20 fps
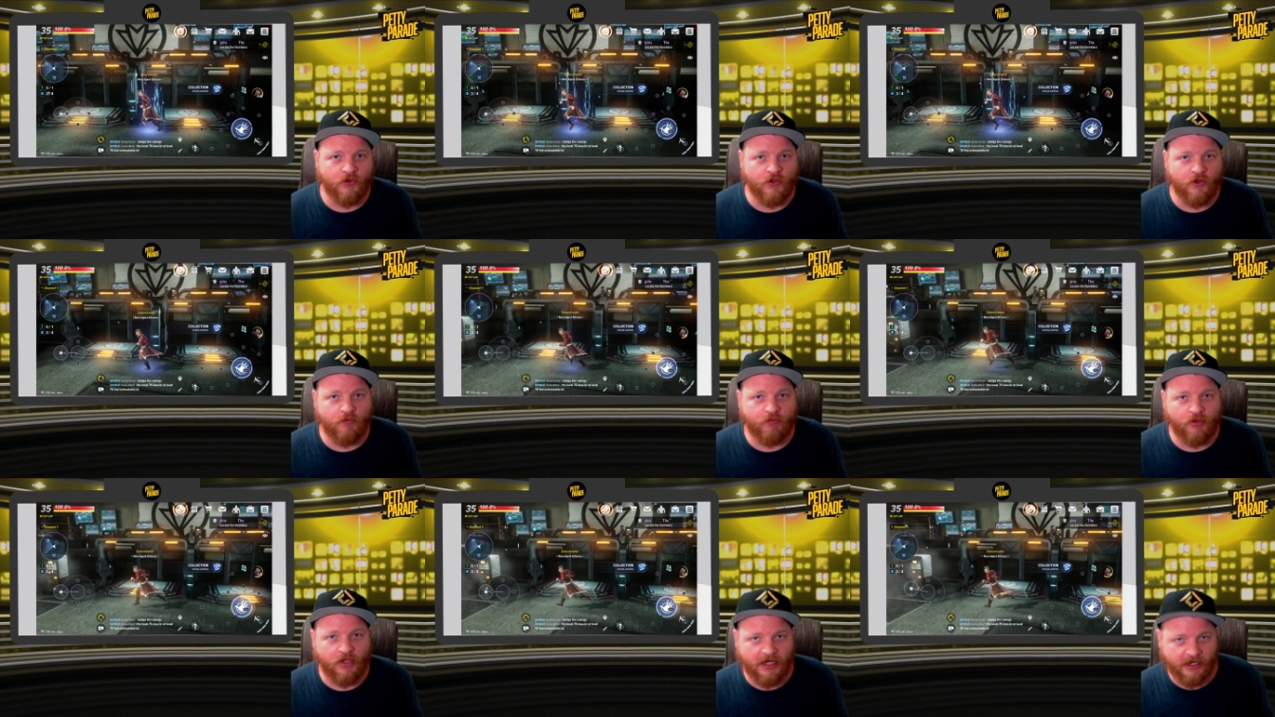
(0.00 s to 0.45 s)

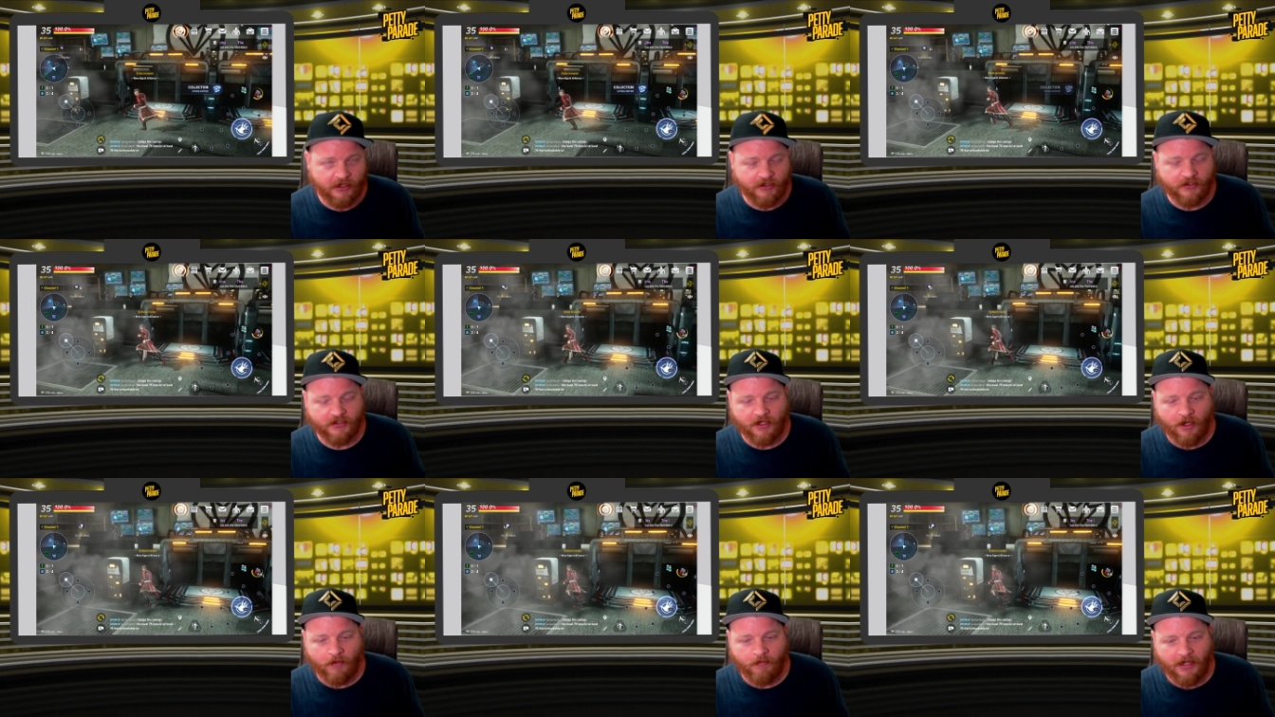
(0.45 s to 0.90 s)
new
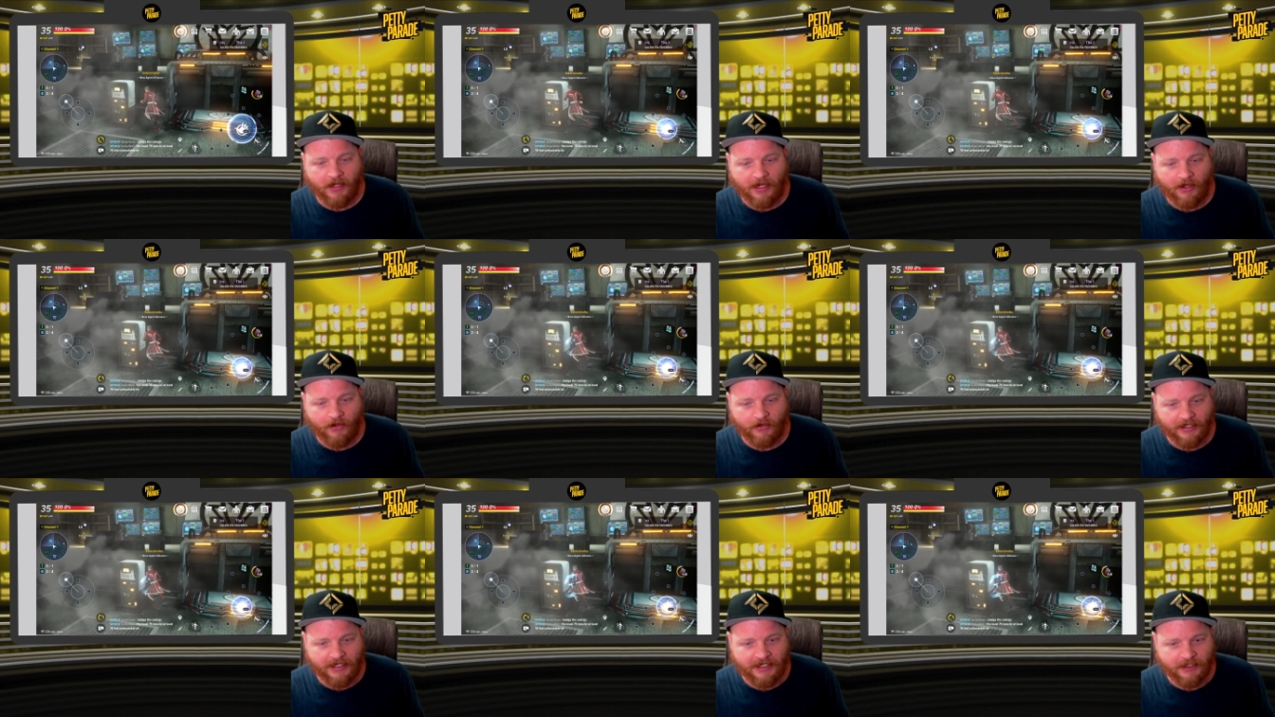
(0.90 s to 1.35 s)
players
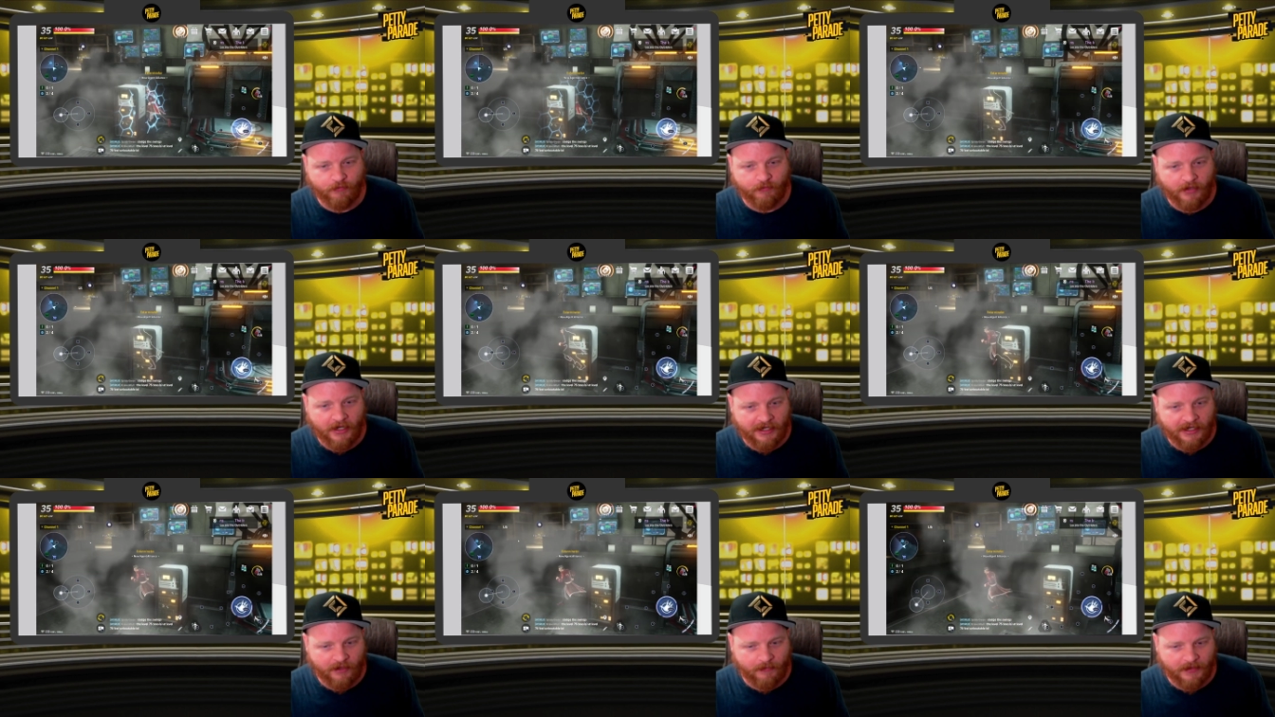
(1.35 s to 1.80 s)
about is
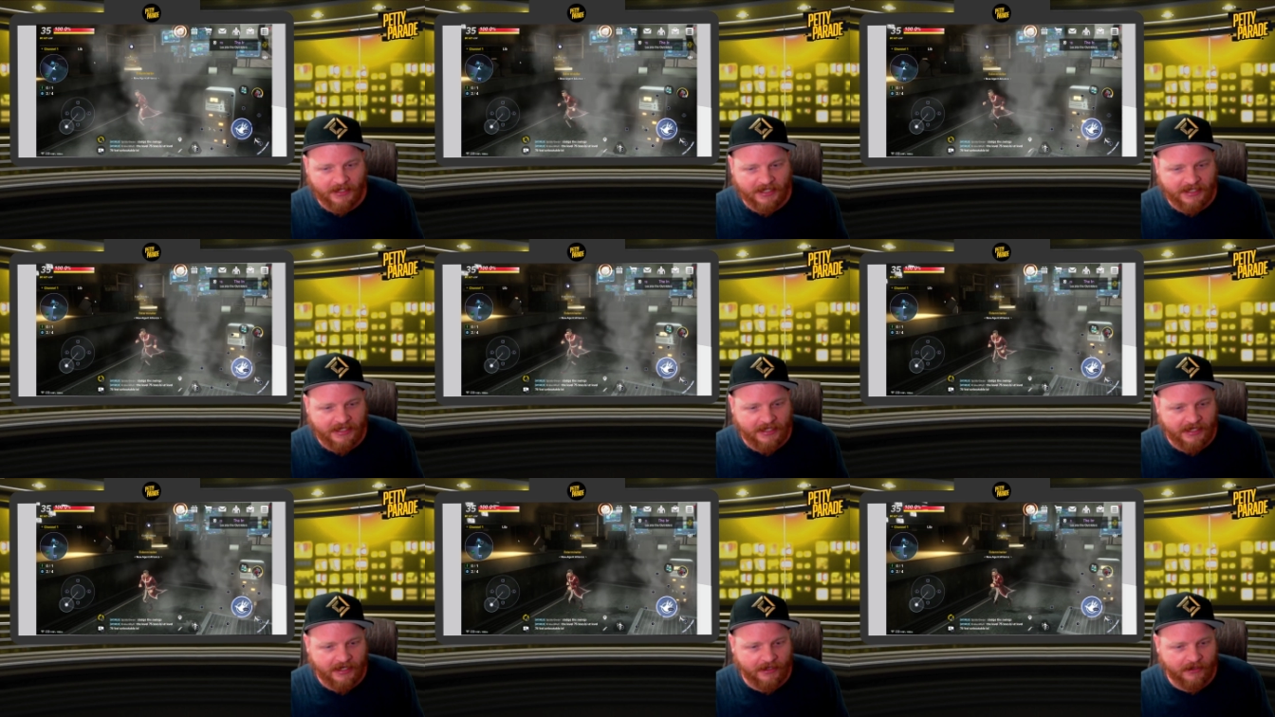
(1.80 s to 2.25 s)
probably gonna be
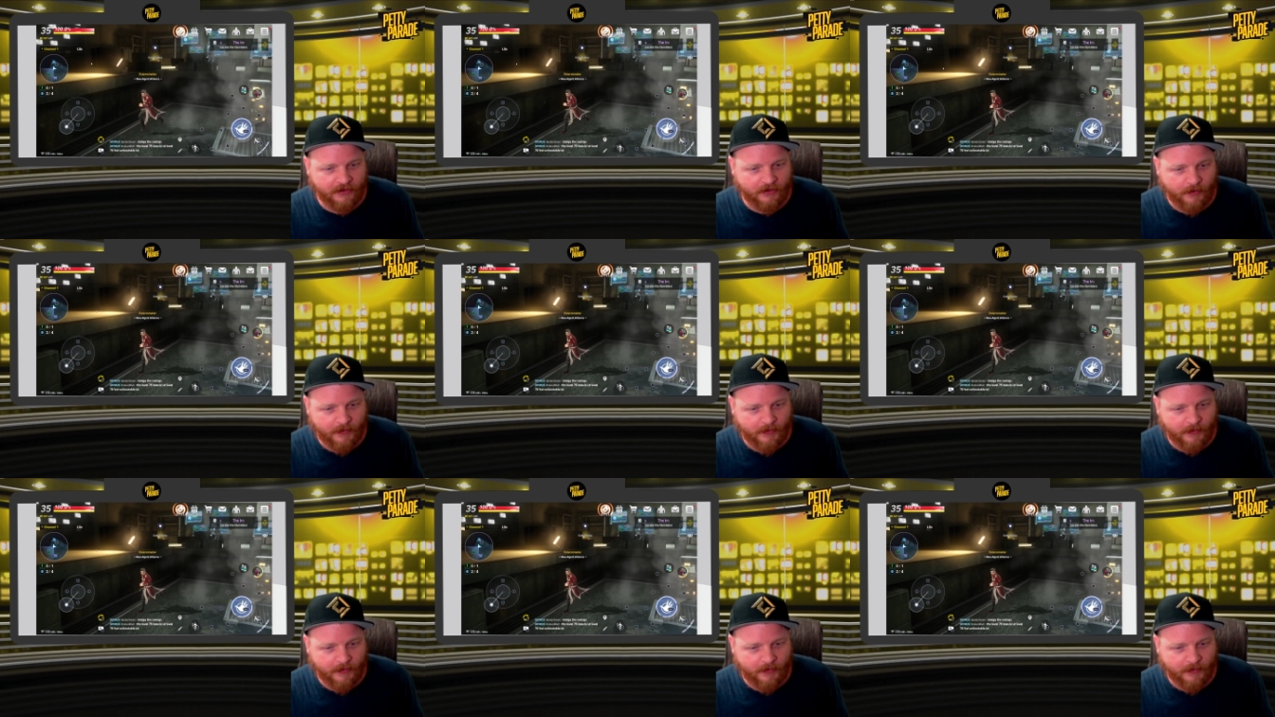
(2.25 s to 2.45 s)
gear.